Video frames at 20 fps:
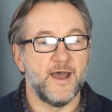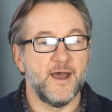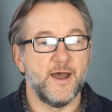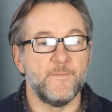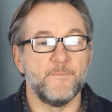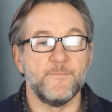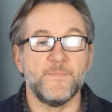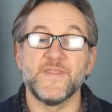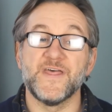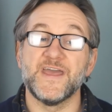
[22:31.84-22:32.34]

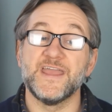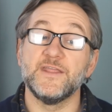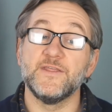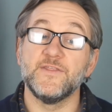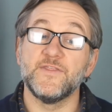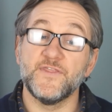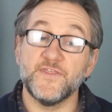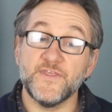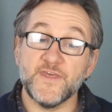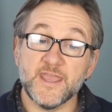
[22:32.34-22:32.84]
But they
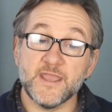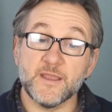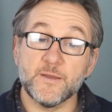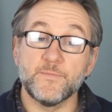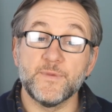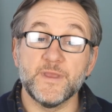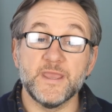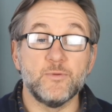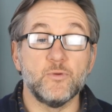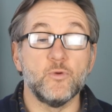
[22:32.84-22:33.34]

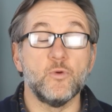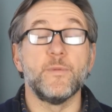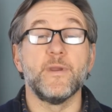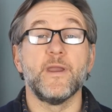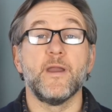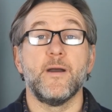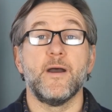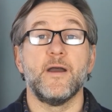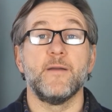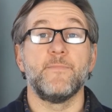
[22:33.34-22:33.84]
think people will
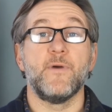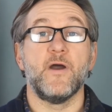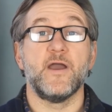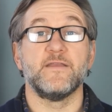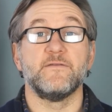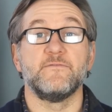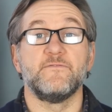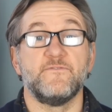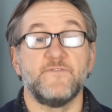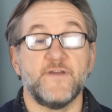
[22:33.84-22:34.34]
be
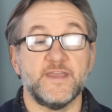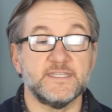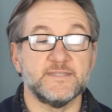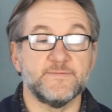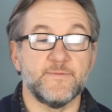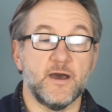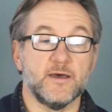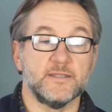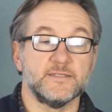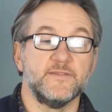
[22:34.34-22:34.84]
buying
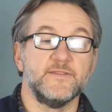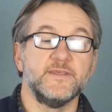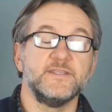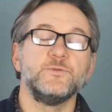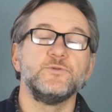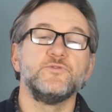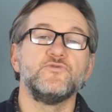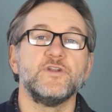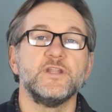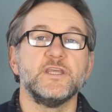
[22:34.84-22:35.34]
face masks. And
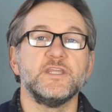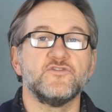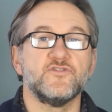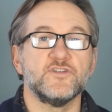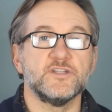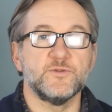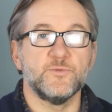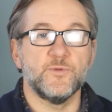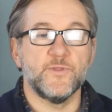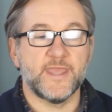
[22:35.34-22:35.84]
this was really
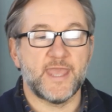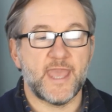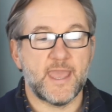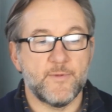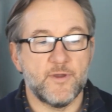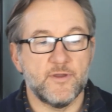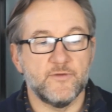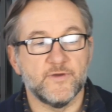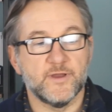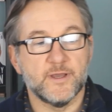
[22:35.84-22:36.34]
interesting what they
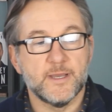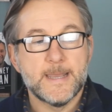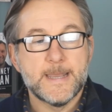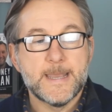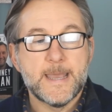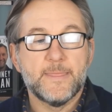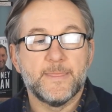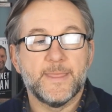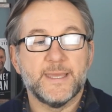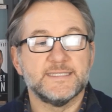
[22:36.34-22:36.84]
came over.
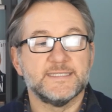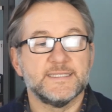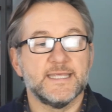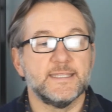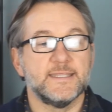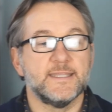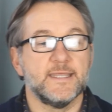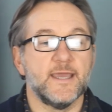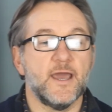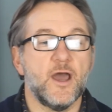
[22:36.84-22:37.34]
They
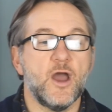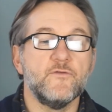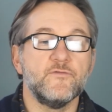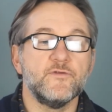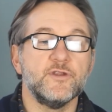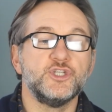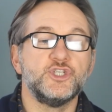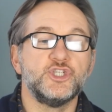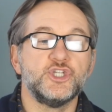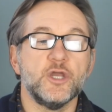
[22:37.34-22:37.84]
said that
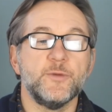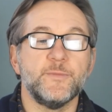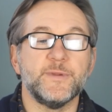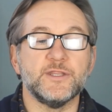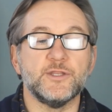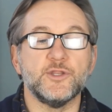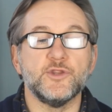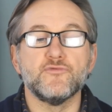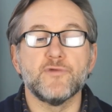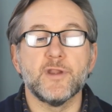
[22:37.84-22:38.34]
over in
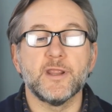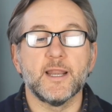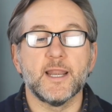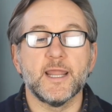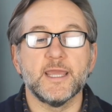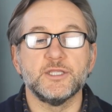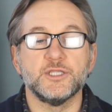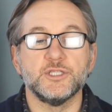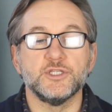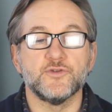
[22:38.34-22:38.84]
Germany, new
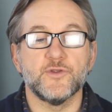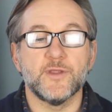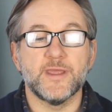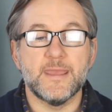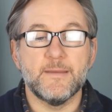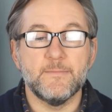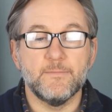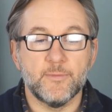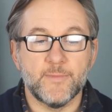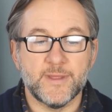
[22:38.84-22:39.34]
regulations were
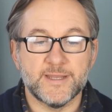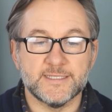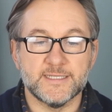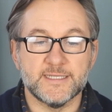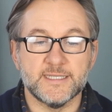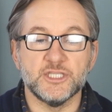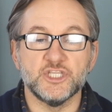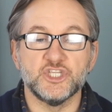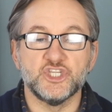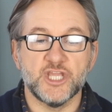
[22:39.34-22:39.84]

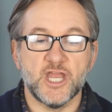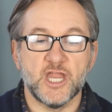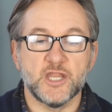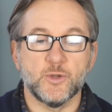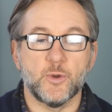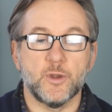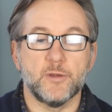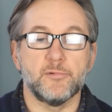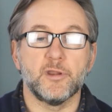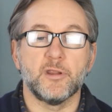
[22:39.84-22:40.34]
implemented in
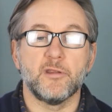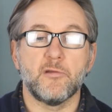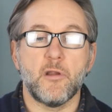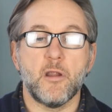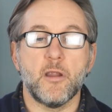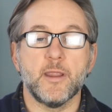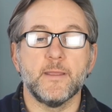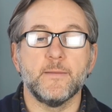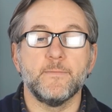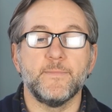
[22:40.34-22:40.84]
January
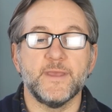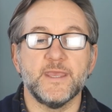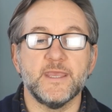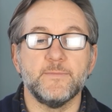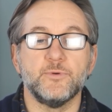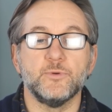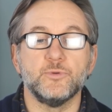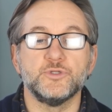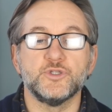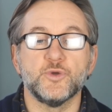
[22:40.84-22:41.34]
requiring
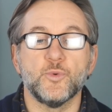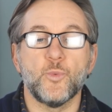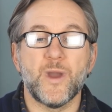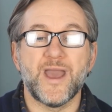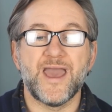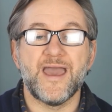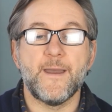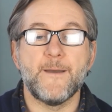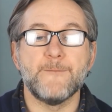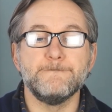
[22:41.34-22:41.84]
people to
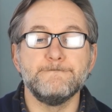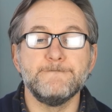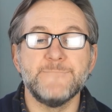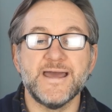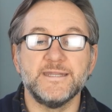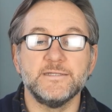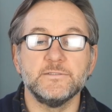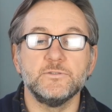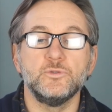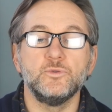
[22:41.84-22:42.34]
wear
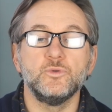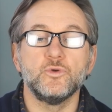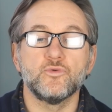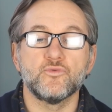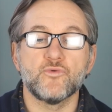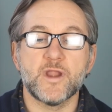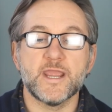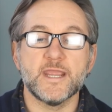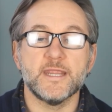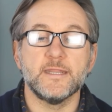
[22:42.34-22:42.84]
medical
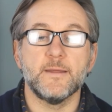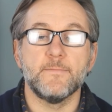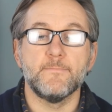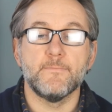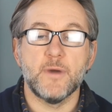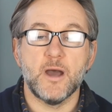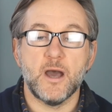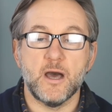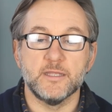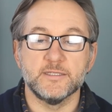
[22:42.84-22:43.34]
grade
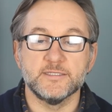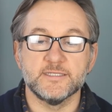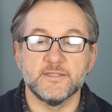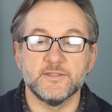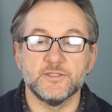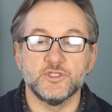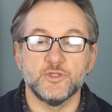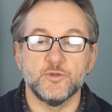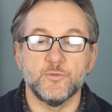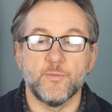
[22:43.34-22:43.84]
masks
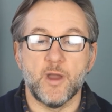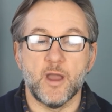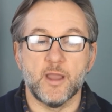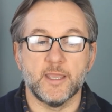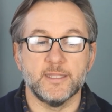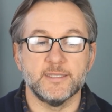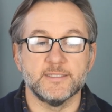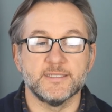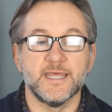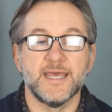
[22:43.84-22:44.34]
in the
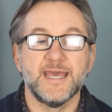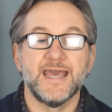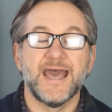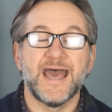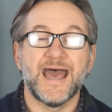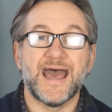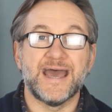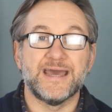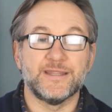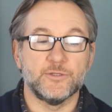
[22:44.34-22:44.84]
supermarkets
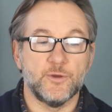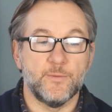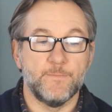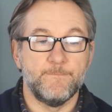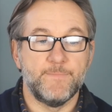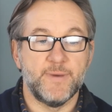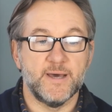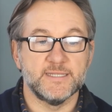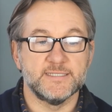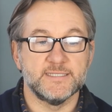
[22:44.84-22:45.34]
and
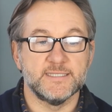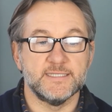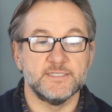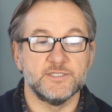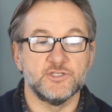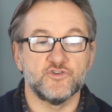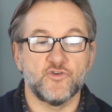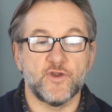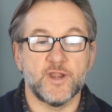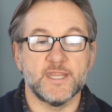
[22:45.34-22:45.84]
on
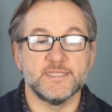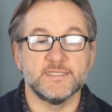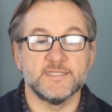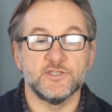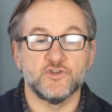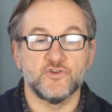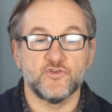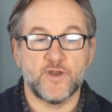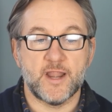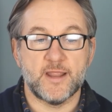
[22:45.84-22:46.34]
buses,
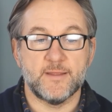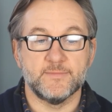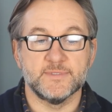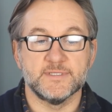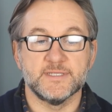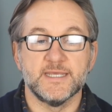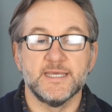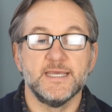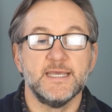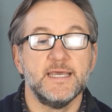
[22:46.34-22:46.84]
trains and
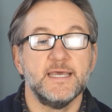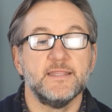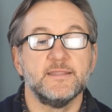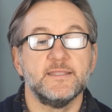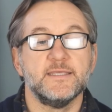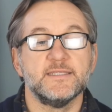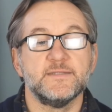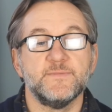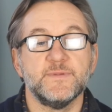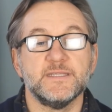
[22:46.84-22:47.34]
trams.
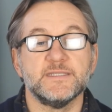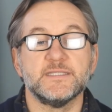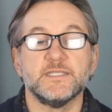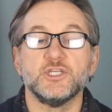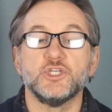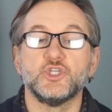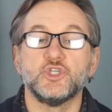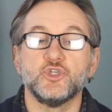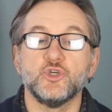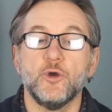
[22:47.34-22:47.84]
This means
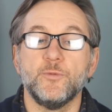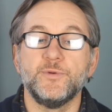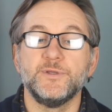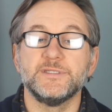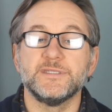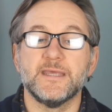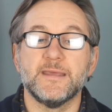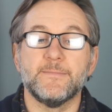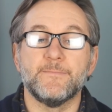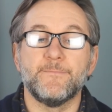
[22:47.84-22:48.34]
that
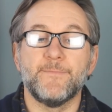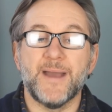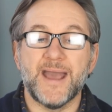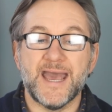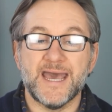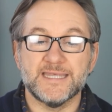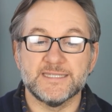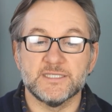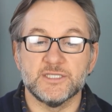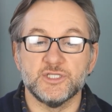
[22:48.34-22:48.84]
shoppers and
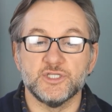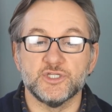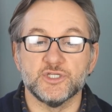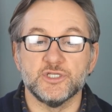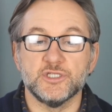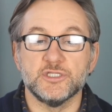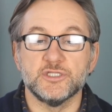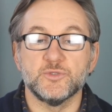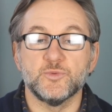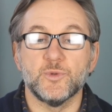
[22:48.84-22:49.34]

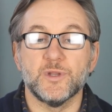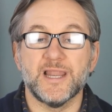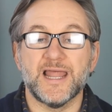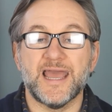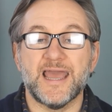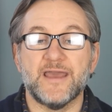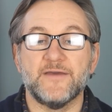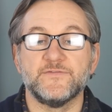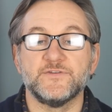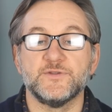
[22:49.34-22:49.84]
passengers will
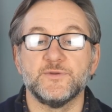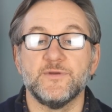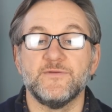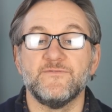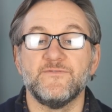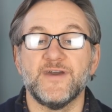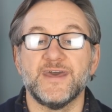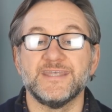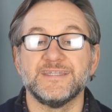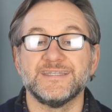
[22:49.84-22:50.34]
have to
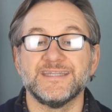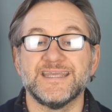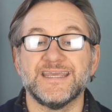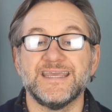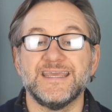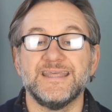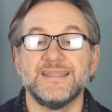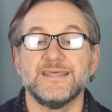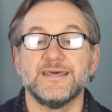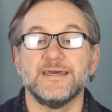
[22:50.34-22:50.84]
invest
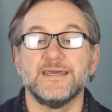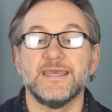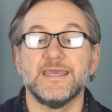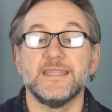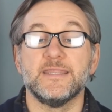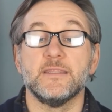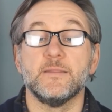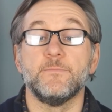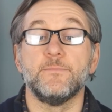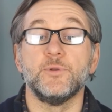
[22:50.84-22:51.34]
either
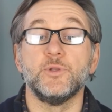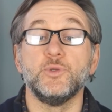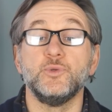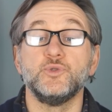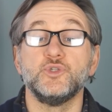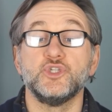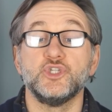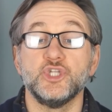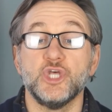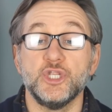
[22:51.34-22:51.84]
in the
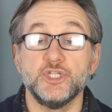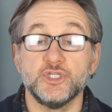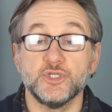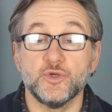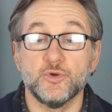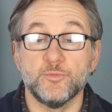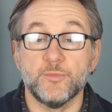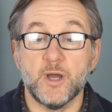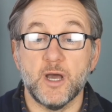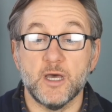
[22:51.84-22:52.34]
blue
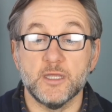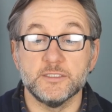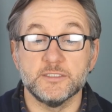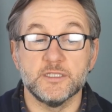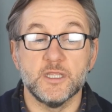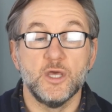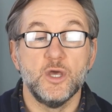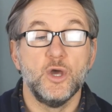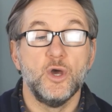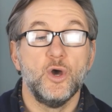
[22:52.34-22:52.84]
surgical
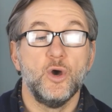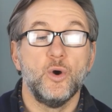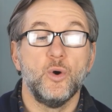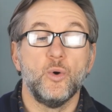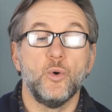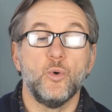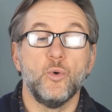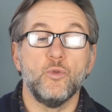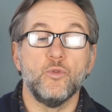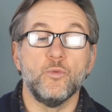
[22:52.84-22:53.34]
mask
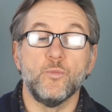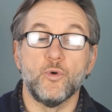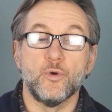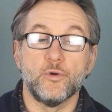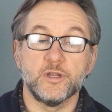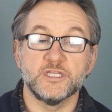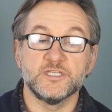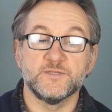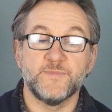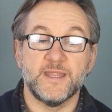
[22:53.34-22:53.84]
or the
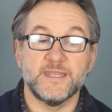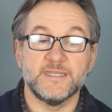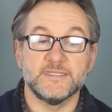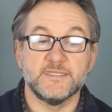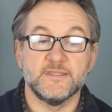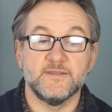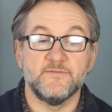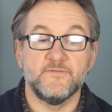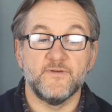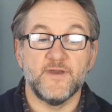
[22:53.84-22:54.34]
more
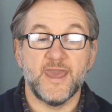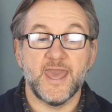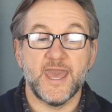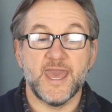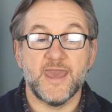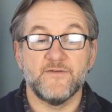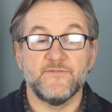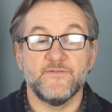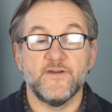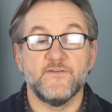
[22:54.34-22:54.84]
expensive
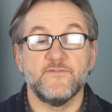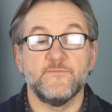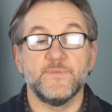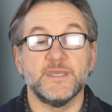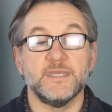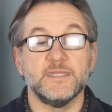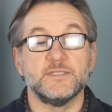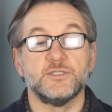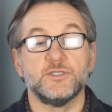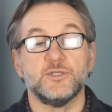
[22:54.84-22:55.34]

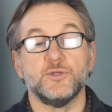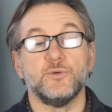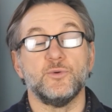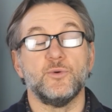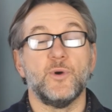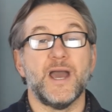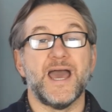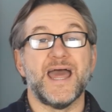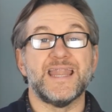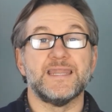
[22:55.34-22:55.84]

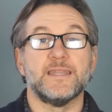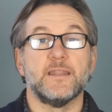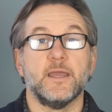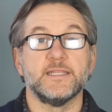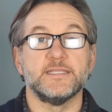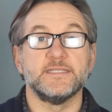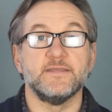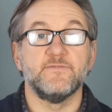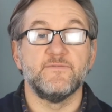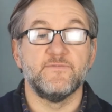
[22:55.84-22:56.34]
FFP2 or
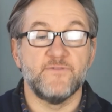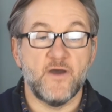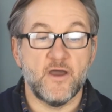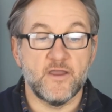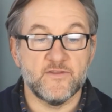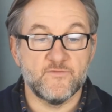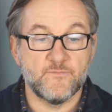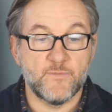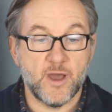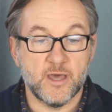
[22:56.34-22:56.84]

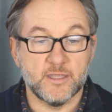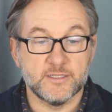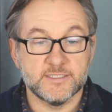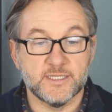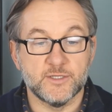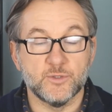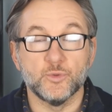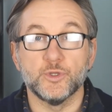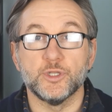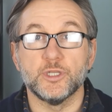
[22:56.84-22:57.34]
N95
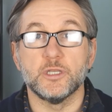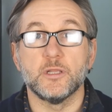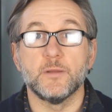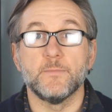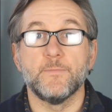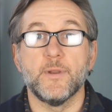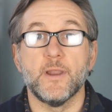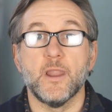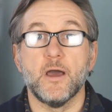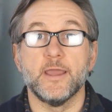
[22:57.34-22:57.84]
masks in order to
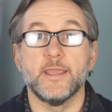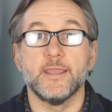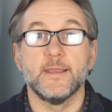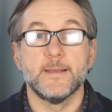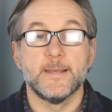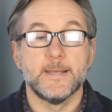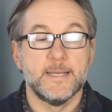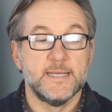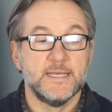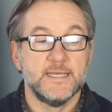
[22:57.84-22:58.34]
comply.
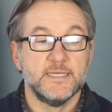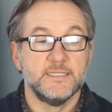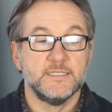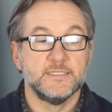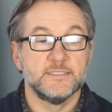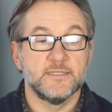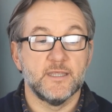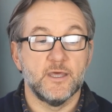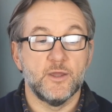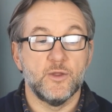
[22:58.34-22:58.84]

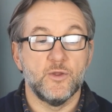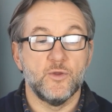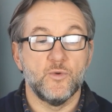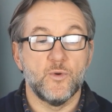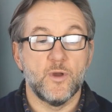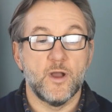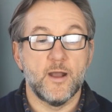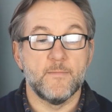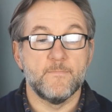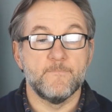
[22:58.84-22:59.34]

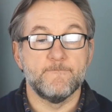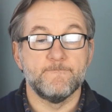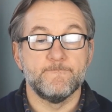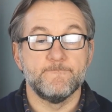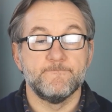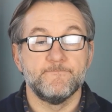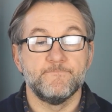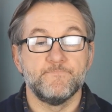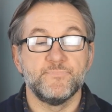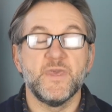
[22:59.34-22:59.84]
So,
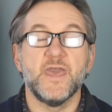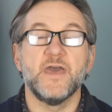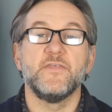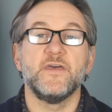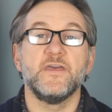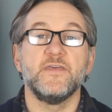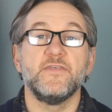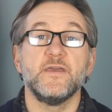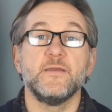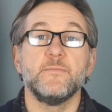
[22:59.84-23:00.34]
yeah,
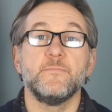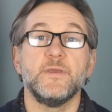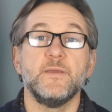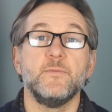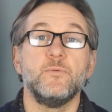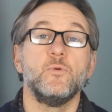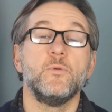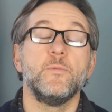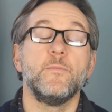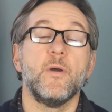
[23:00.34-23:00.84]
they think
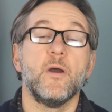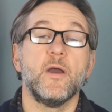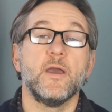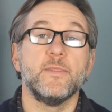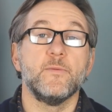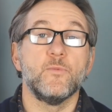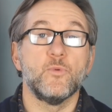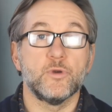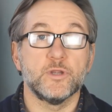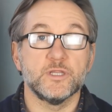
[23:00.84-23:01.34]
people will be
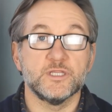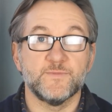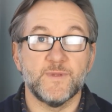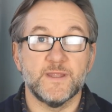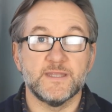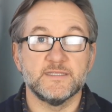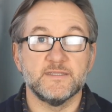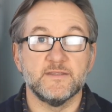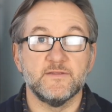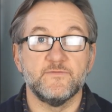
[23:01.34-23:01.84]
buying the more
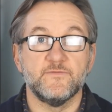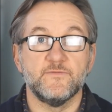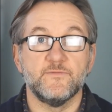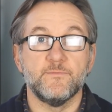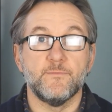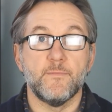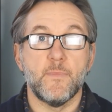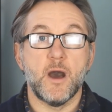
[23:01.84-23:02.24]
expensive